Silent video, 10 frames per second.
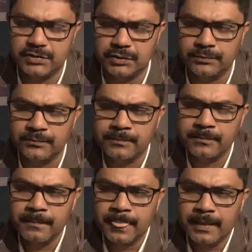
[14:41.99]
So,
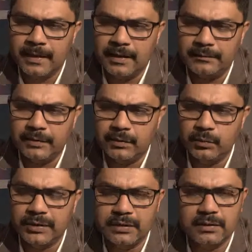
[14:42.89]

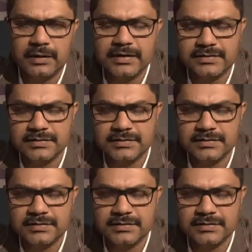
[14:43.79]
we can,